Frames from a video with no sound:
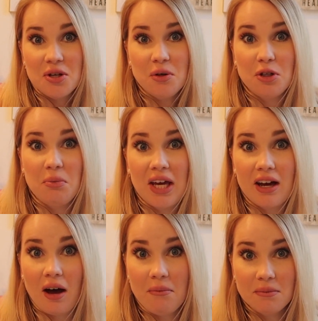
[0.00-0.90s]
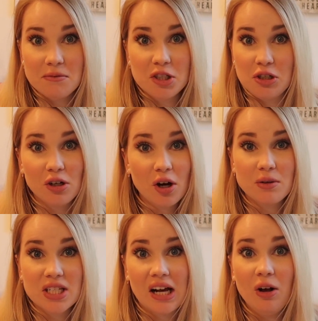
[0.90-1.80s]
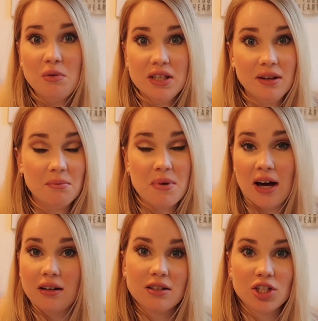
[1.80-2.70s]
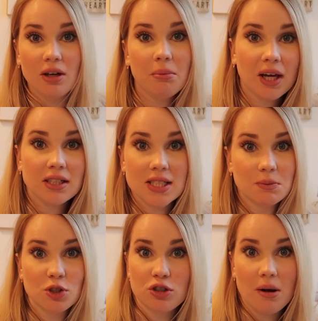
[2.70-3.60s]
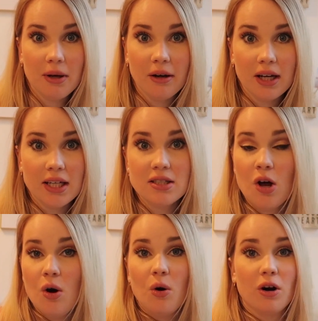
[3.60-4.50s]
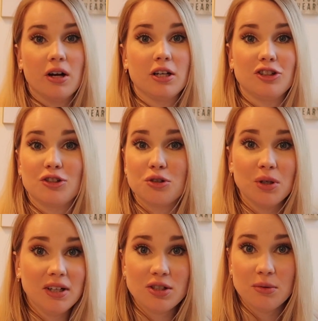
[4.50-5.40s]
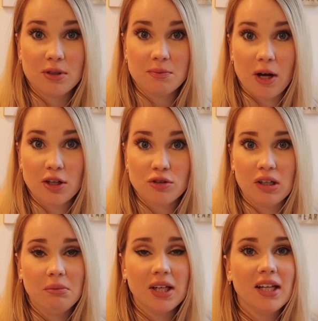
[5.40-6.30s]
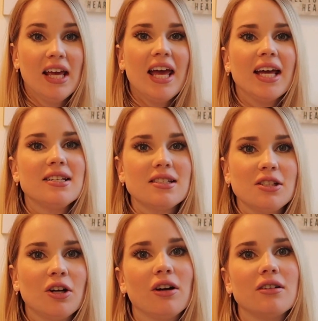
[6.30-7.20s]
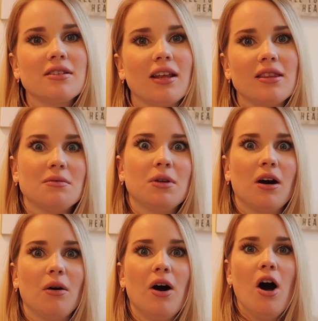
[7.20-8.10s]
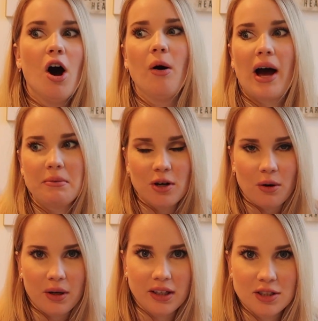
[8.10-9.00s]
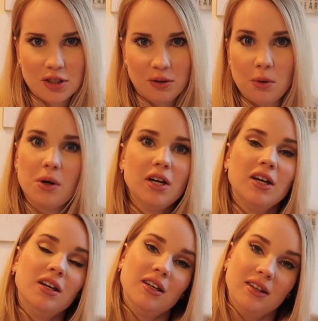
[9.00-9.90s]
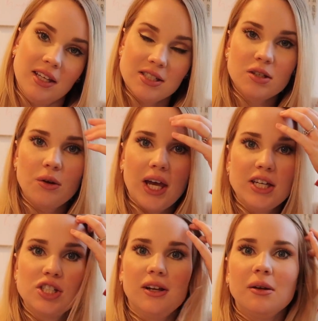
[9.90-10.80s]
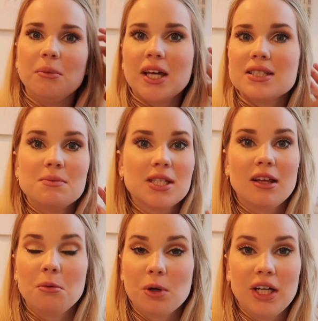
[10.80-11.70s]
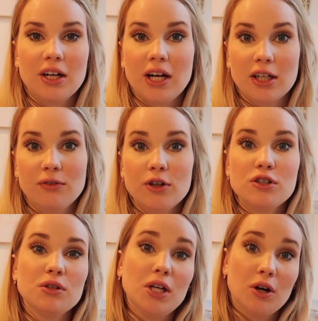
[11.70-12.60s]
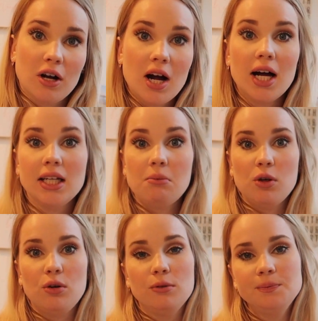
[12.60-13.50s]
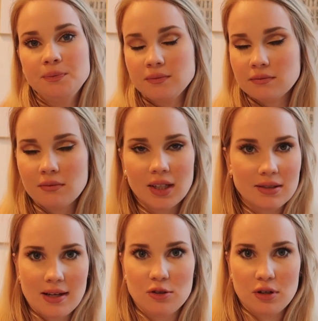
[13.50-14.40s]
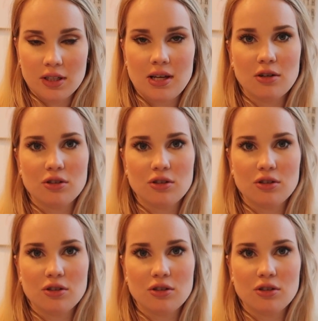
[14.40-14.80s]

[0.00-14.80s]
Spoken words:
you and you may come to your hotel with a bottle of champagne and some strawberries, or treated to a spa treatment. It doesn't hurt to let them know, oh, I'm going to this location because I'm celebrating our anniversary or our honeymoon, etc.,